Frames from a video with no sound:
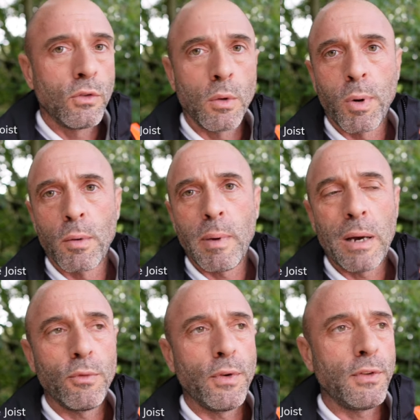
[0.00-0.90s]
So probably
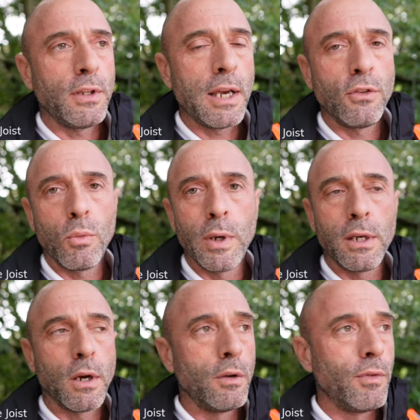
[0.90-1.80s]
about 50 days a
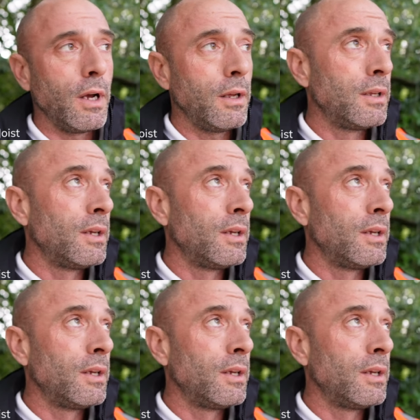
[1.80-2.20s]
week over.